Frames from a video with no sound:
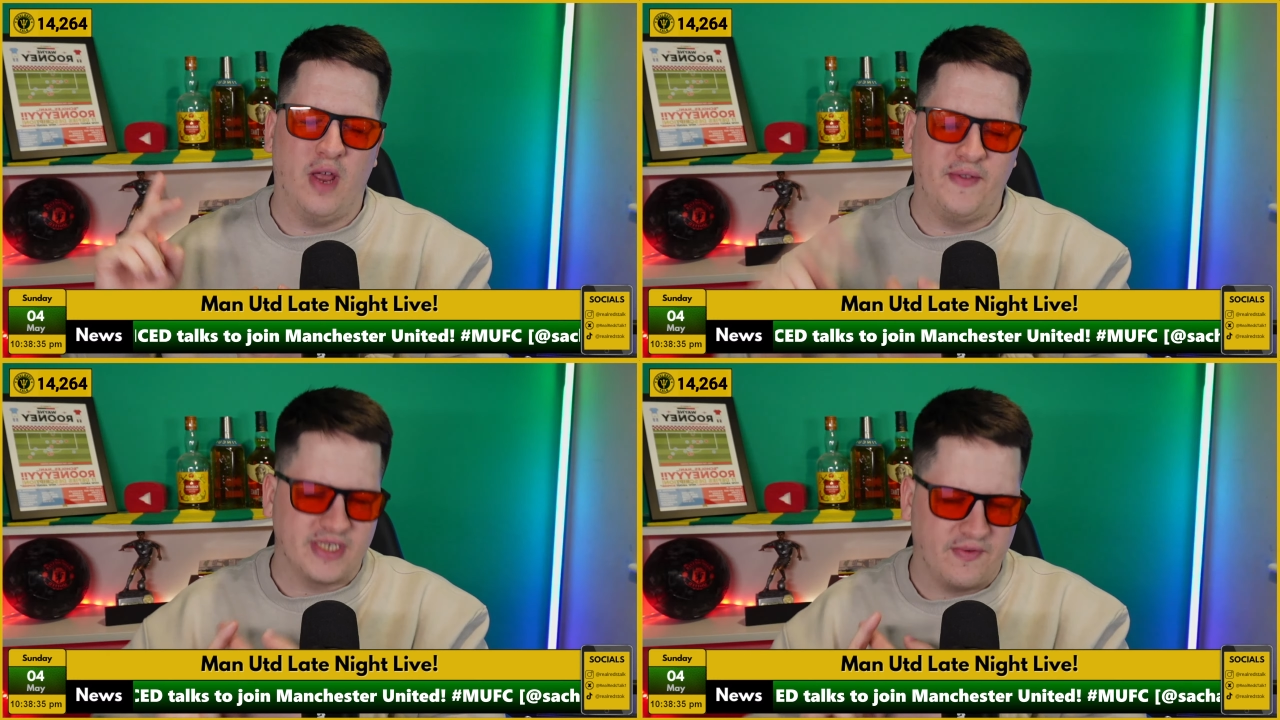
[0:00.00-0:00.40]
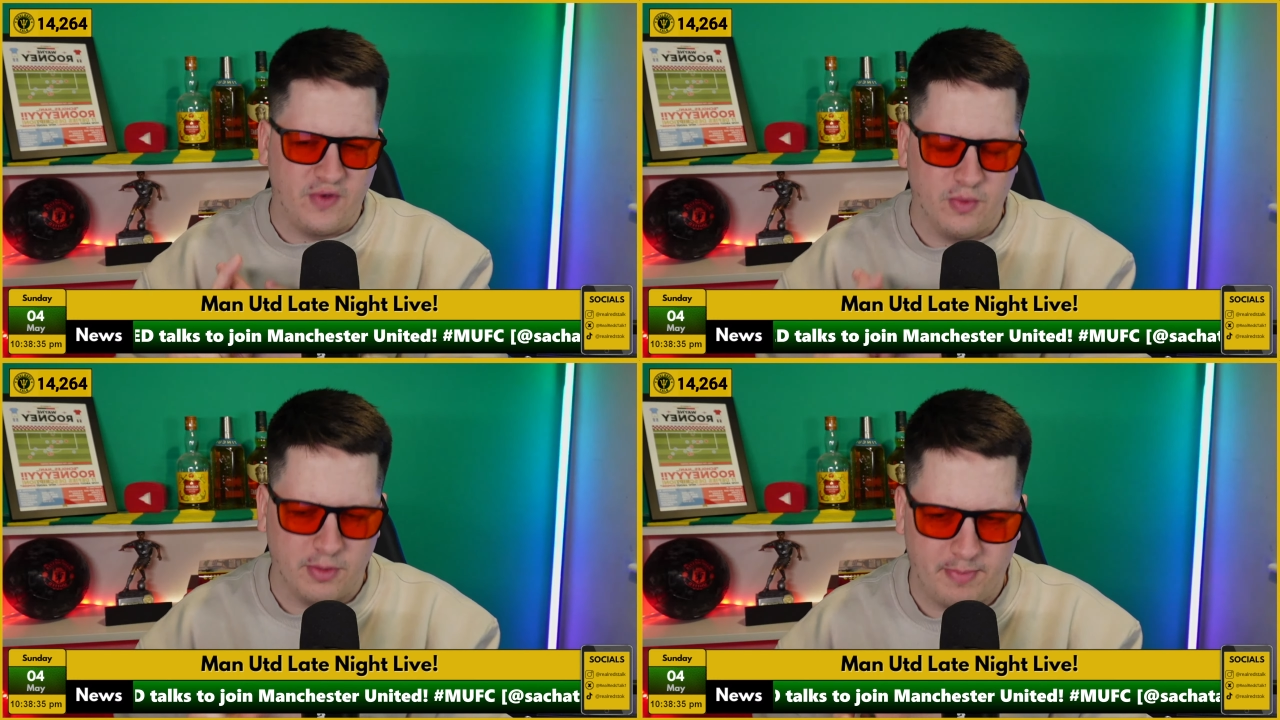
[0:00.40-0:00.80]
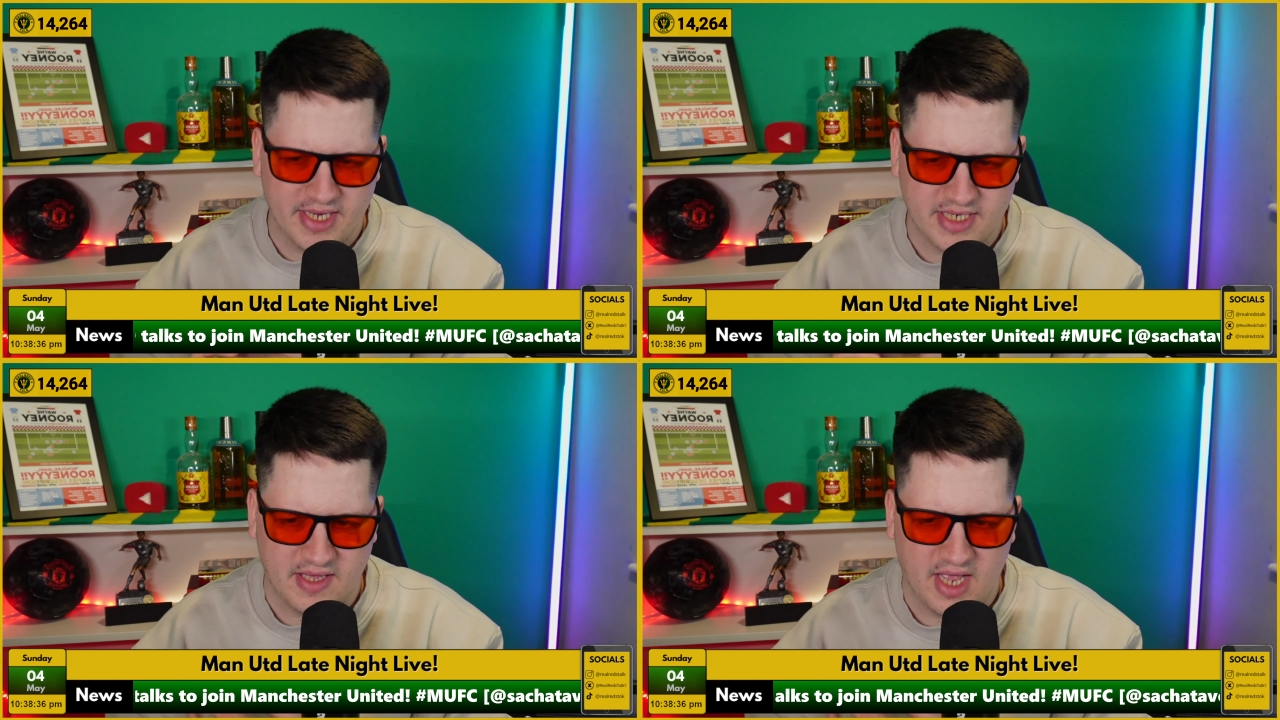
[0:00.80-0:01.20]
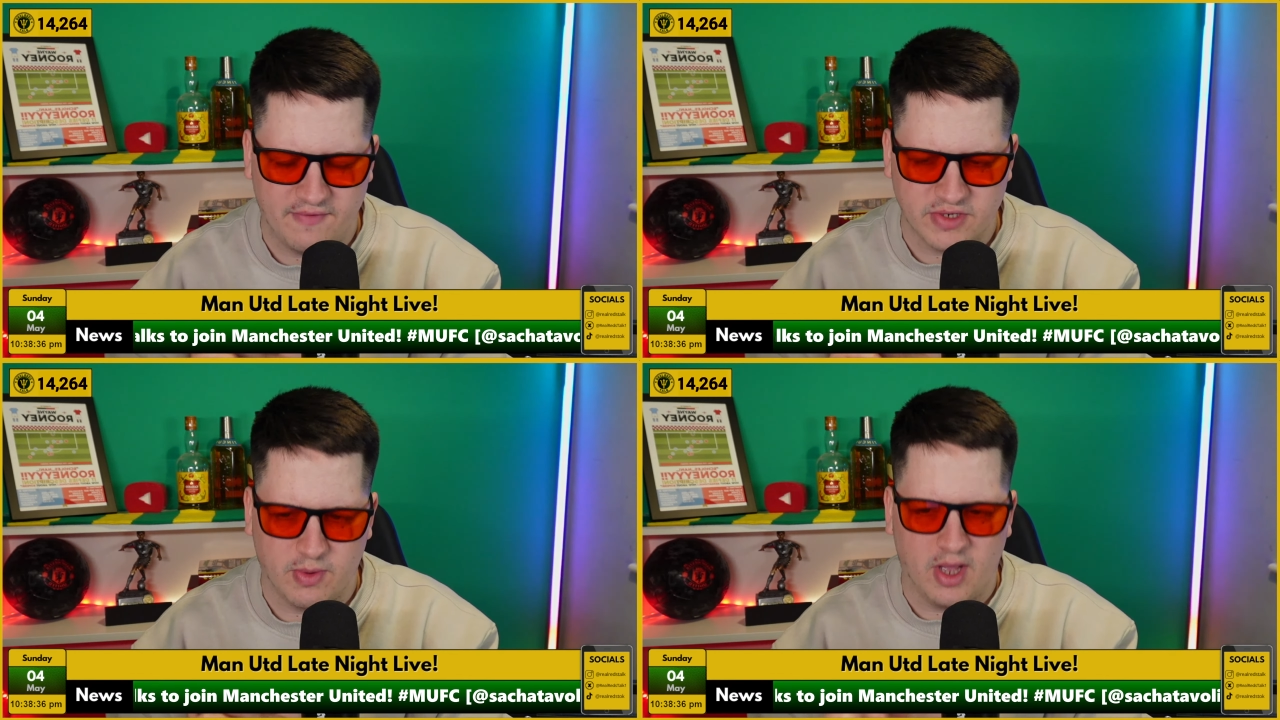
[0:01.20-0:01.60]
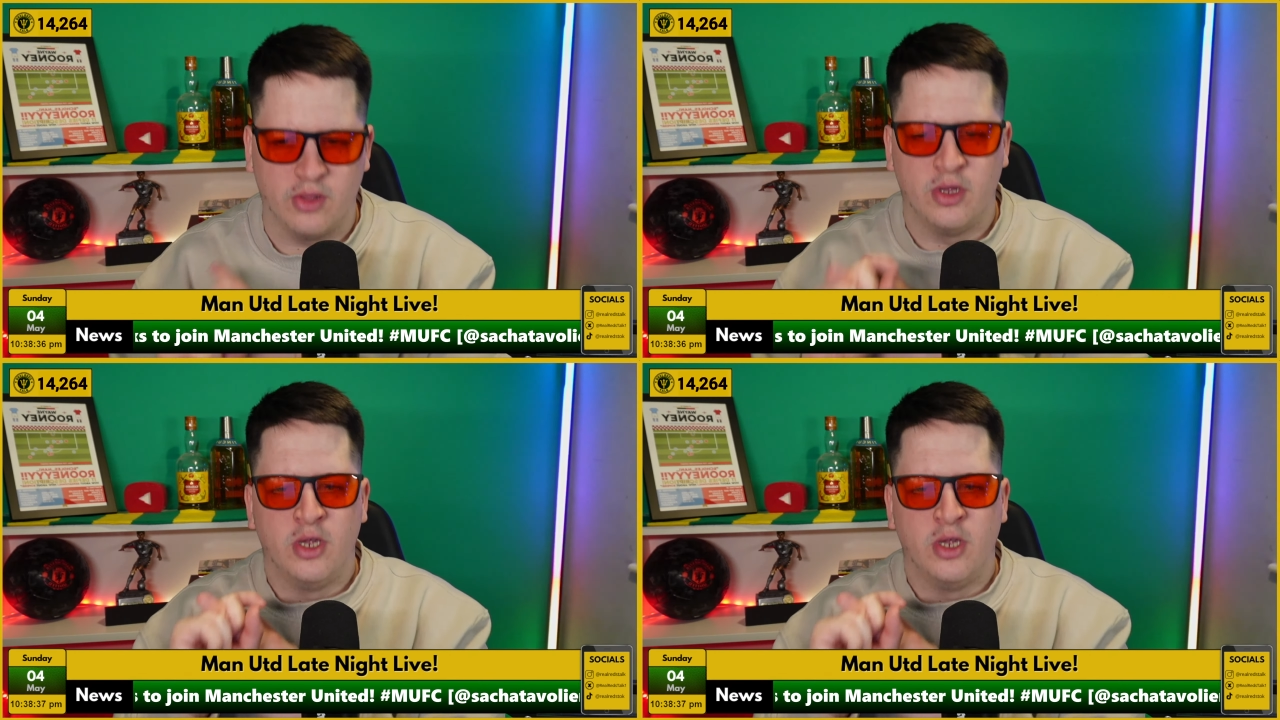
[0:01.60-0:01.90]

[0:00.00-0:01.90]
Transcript: and there's a few other bits in there as well.